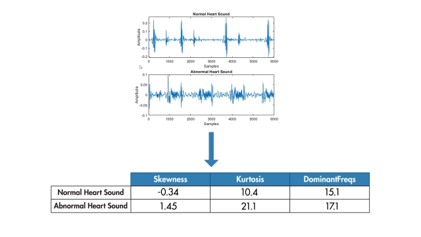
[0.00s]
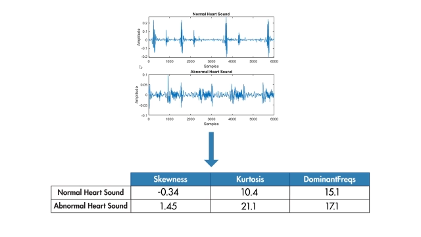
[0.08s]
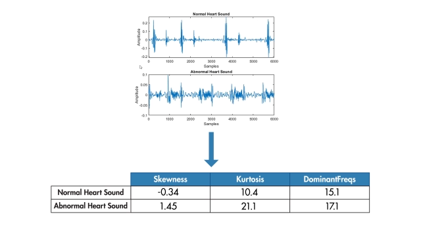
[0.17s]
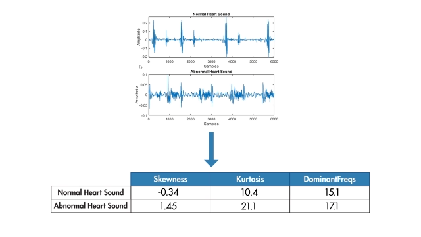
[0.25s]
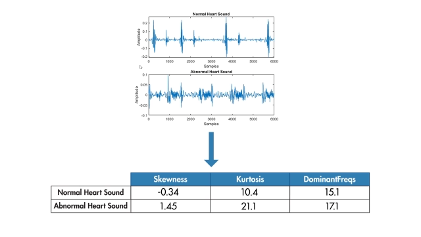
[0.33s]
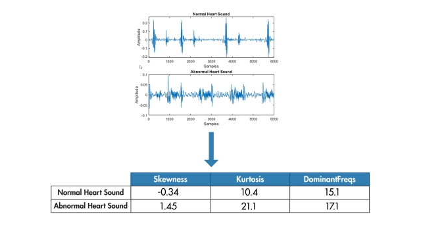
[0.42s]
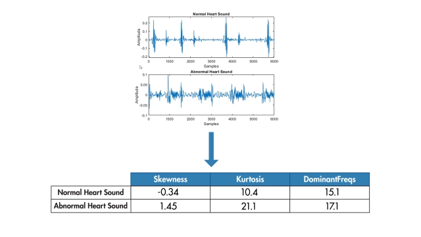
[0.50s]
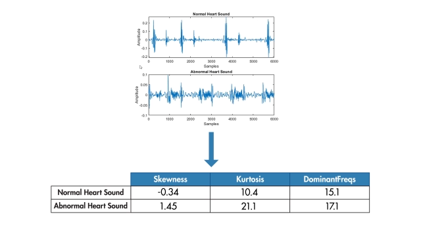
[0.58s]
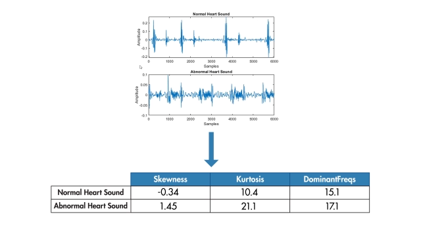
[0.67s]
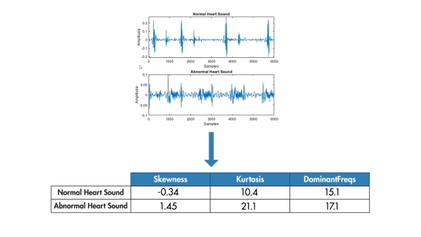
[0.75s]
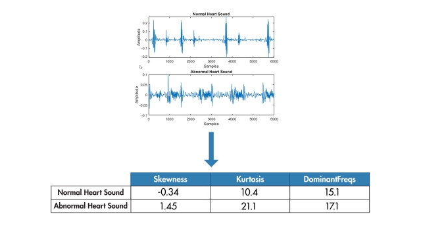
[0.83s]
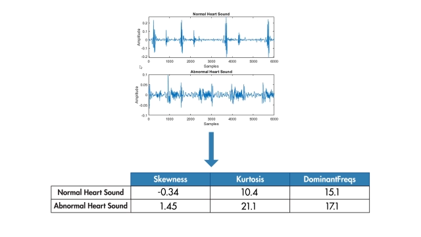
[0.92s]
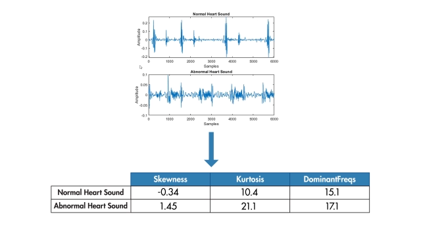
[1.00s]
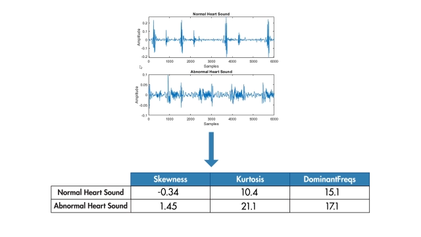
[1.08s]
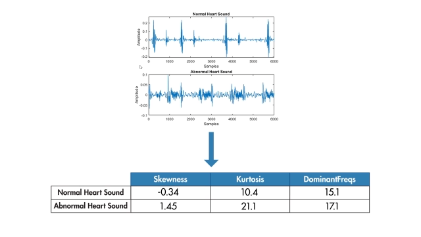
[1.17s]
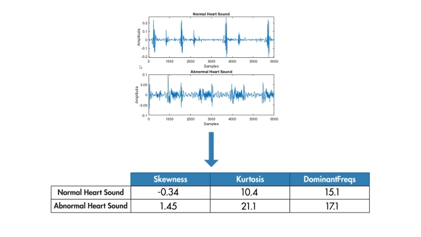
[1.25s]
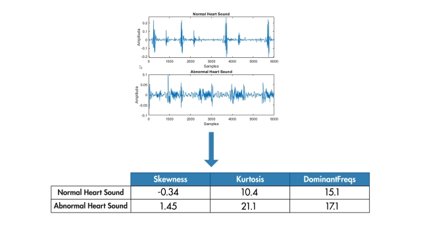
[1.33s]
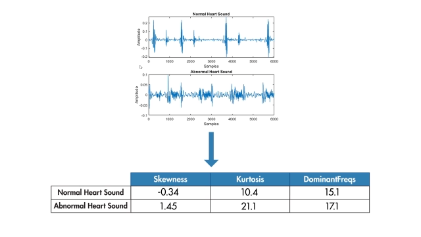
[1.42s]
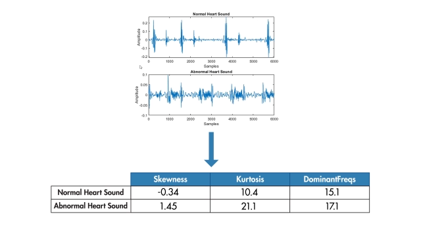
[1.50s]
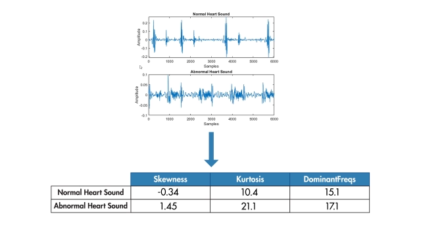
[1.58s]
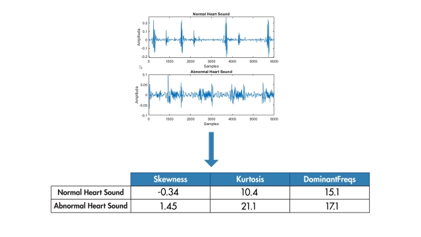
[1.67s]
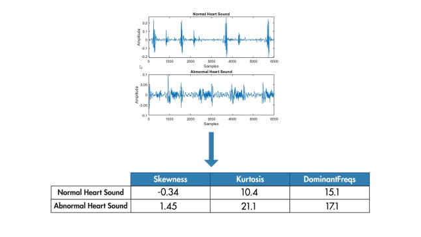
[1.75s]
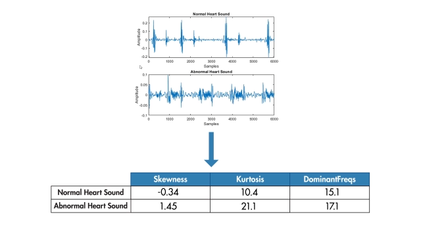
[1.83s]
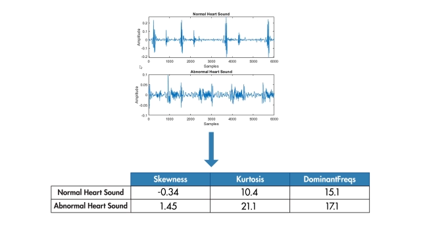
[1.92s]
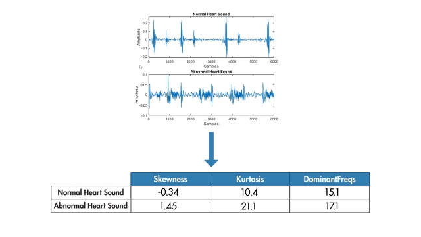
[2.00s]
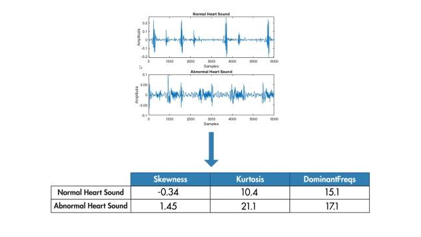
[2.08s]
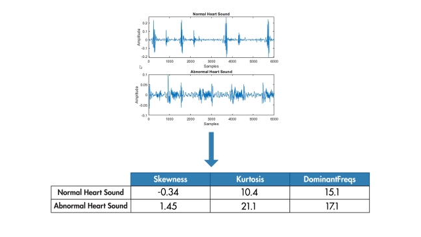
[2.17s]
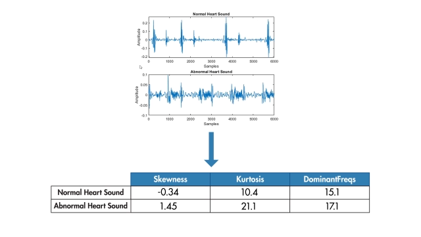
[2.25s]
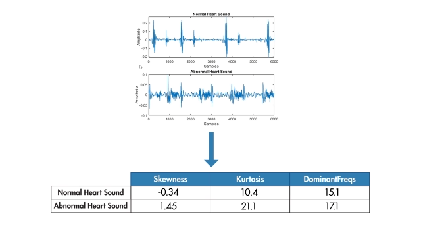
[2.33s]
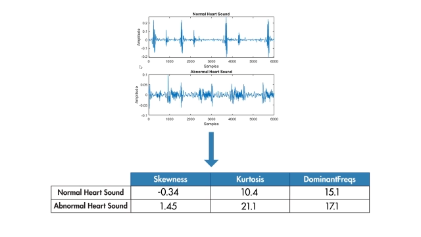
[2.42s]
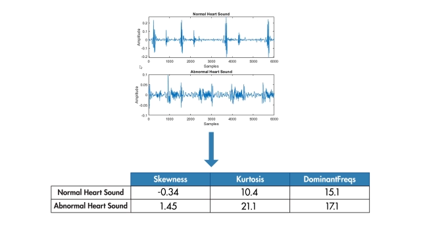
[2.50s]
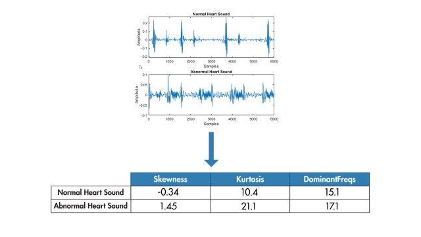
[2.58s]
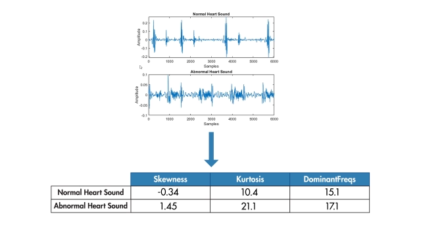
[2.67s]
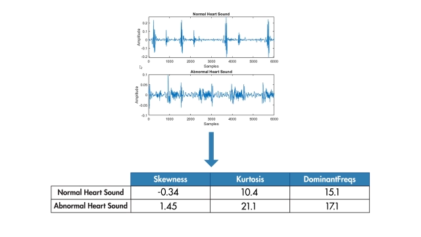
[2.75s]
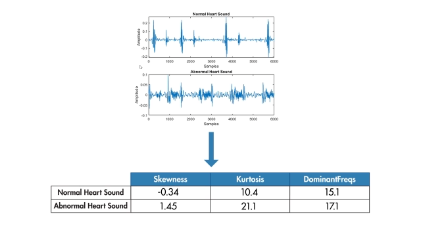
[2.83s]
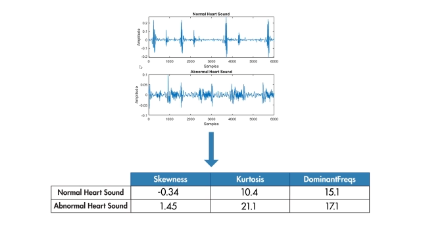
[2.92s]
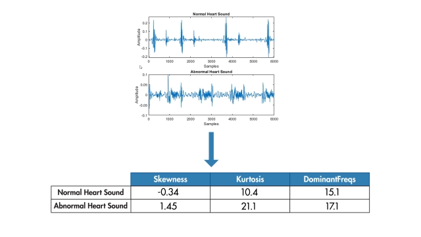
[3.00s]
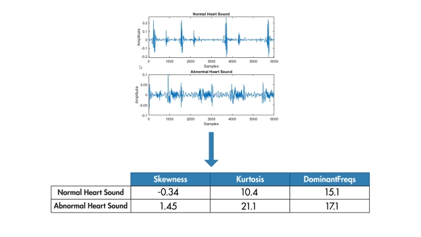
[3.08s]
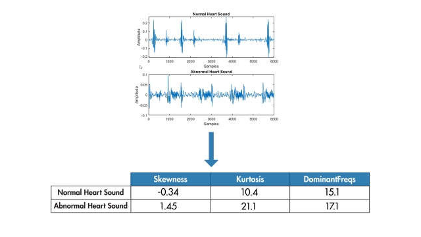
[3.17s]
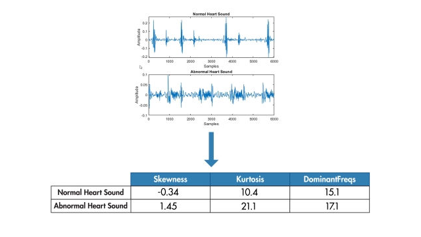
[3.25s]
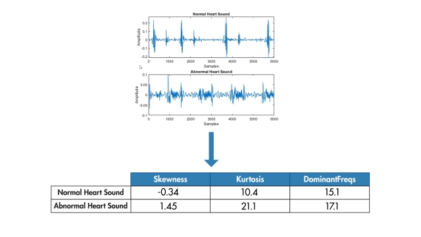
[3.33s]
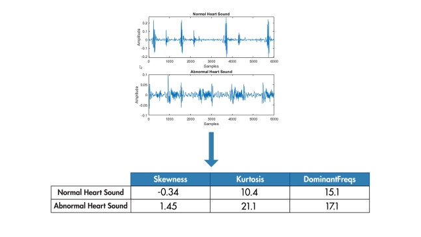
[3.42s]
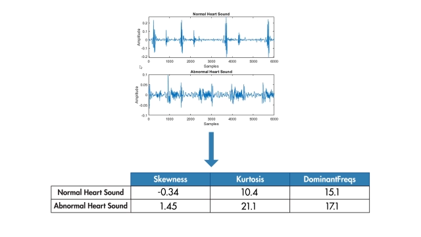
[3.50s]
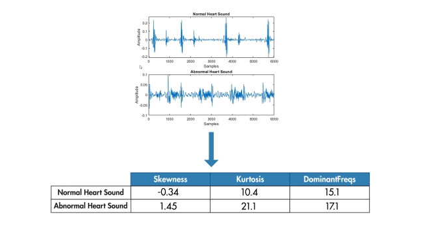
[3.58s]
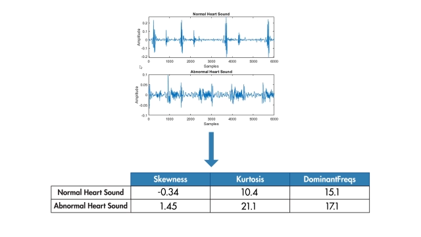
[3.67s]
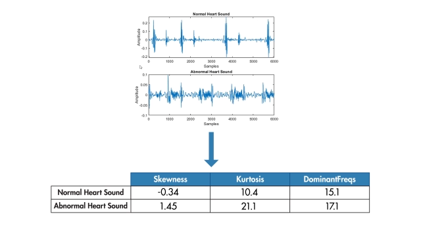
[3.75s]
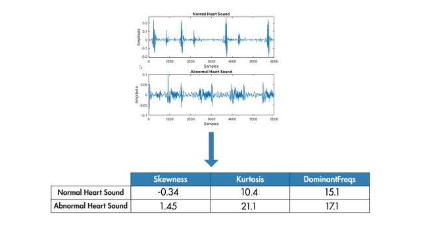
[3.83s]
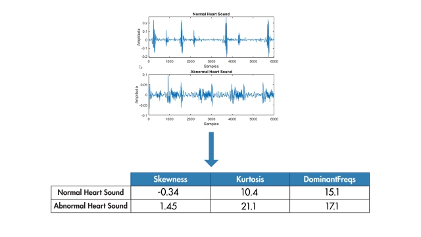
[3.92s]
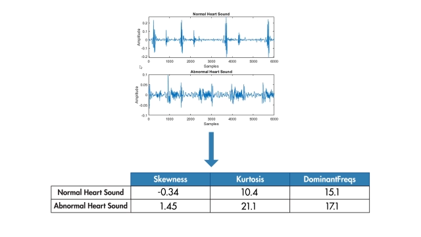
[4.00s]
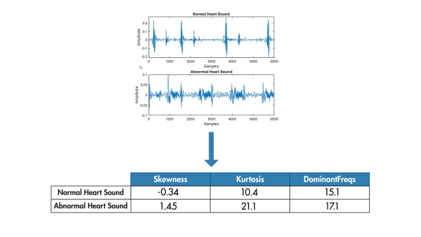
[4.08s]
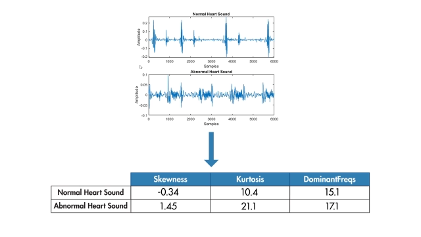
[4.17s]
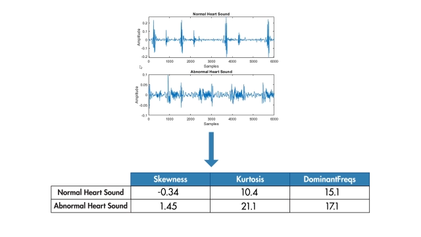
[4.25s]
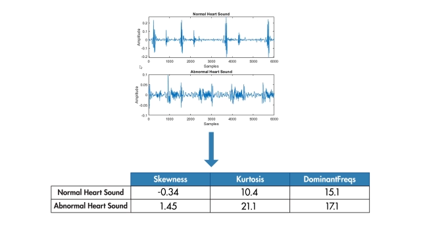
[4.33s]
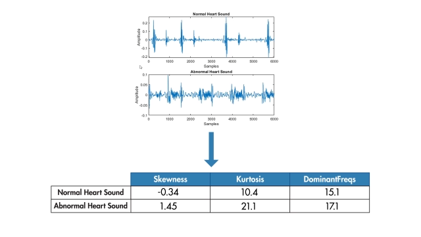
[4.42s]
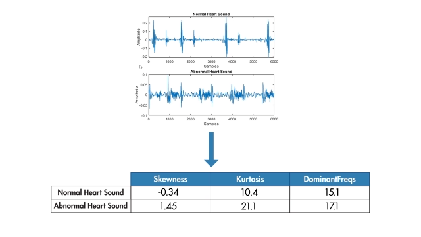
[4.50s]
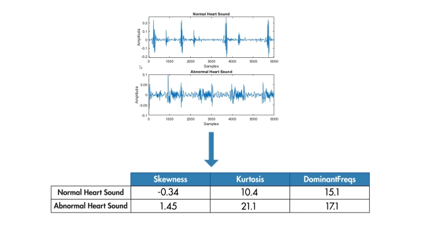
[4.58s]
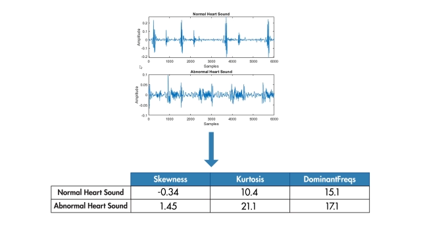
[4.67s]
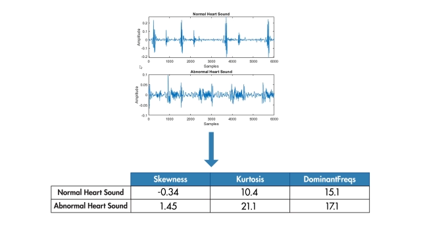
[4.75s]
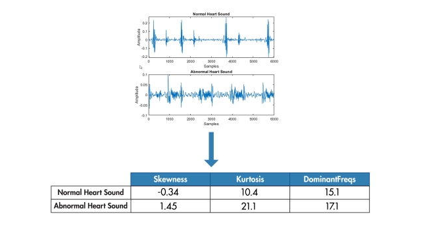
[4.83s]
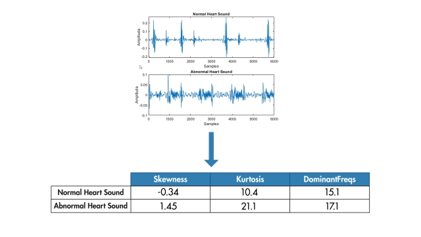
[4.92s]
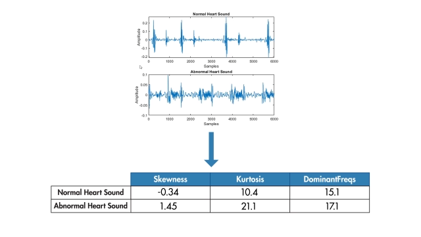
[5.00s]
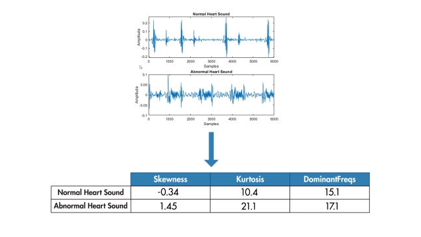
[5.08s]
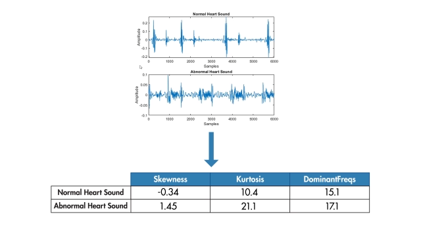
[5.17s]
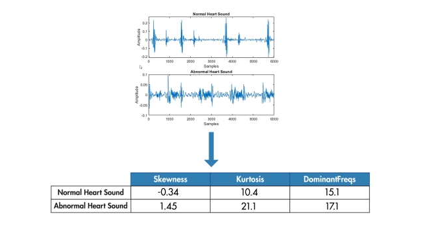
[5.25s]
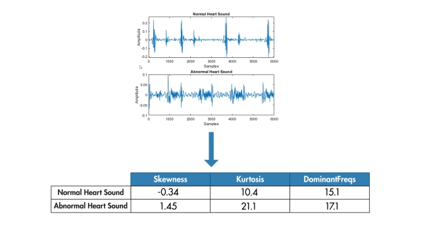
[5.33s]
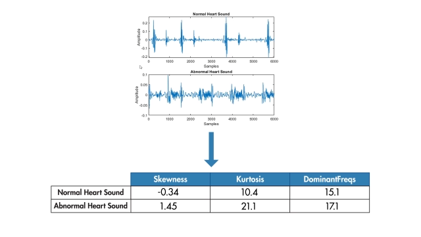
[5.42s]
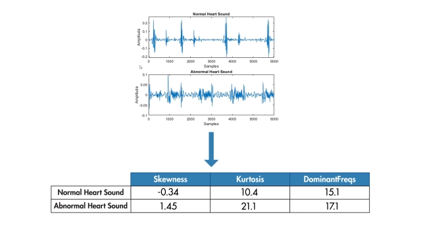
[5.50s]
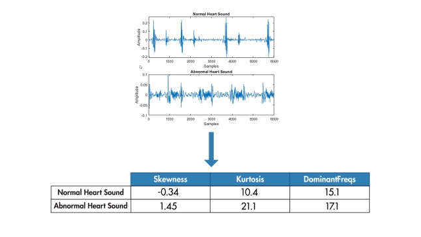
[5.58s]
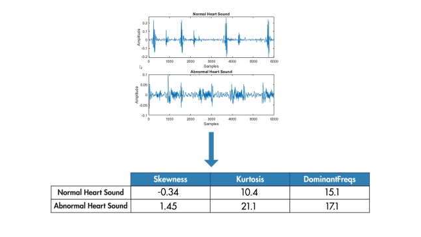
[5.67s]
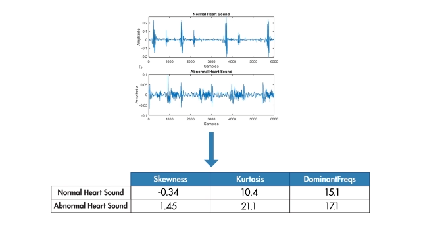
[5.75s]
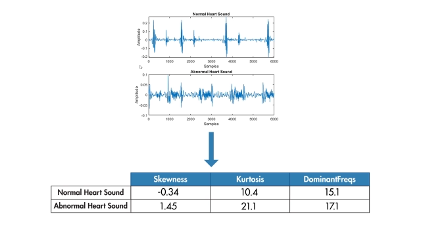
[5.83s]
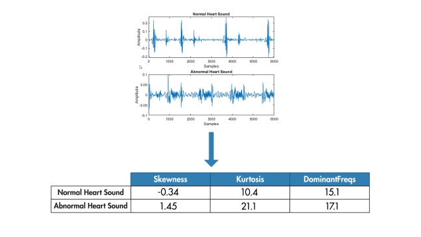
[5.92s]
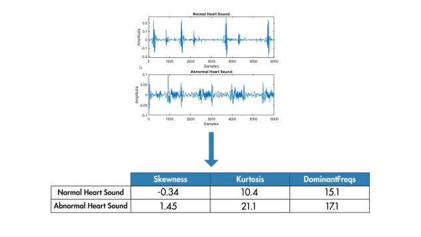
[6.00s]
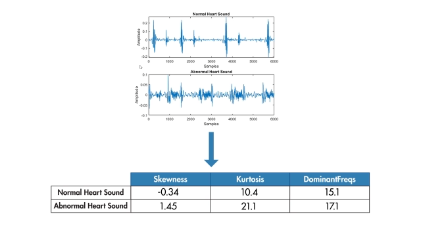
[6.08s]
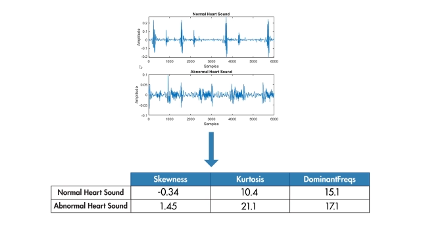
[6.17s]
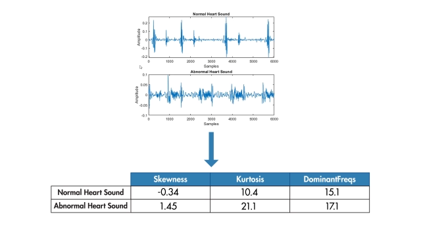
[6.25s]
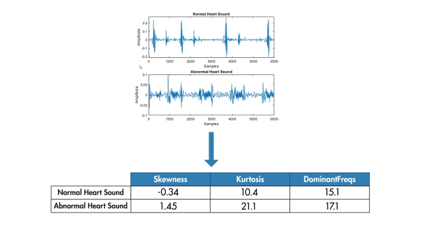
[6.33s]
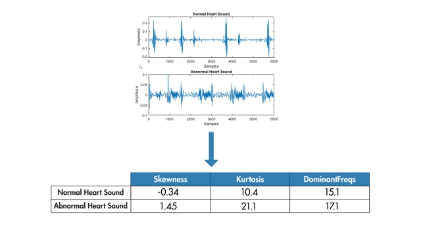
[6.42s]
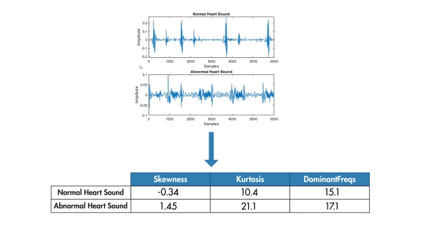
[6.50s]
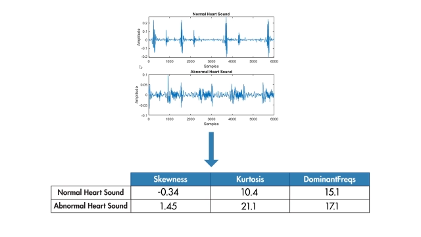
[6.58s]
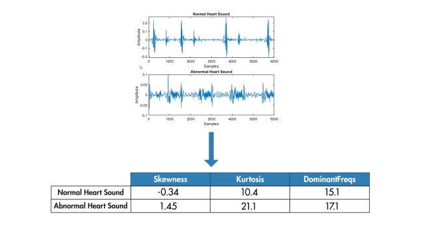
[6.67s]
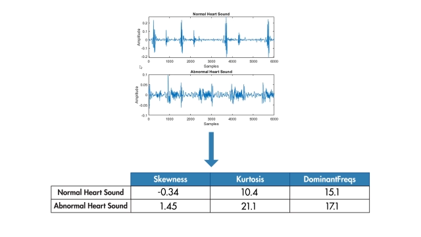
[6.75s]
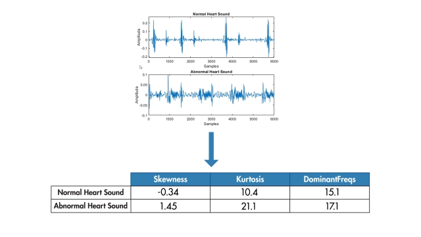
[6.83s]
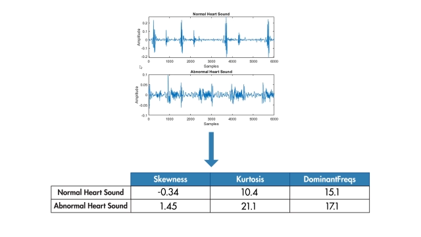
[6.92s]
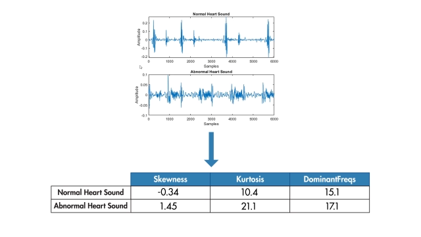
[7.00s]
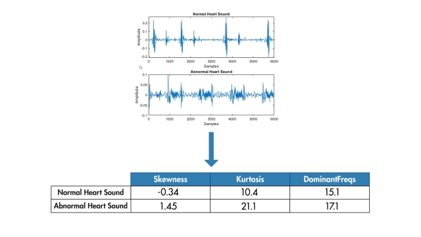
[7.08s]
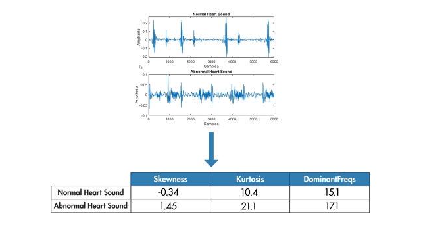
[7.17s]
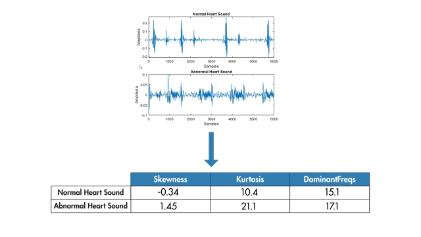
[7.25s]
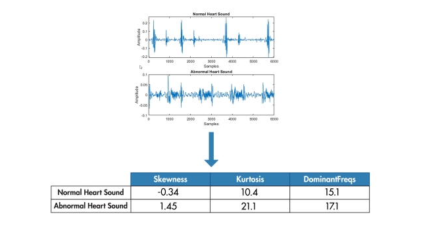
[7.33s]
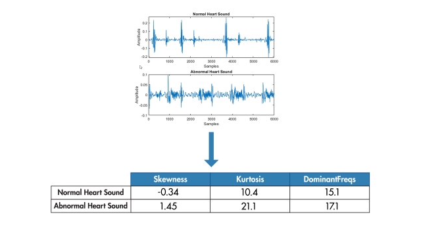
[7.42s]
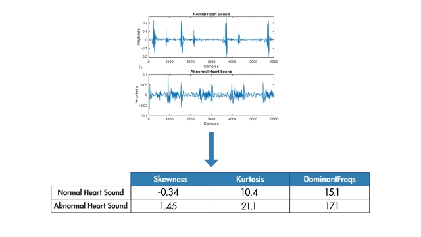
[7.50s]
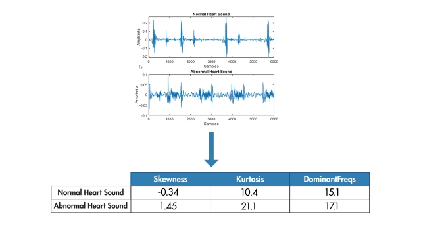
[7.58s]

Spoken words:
(no speaker visible)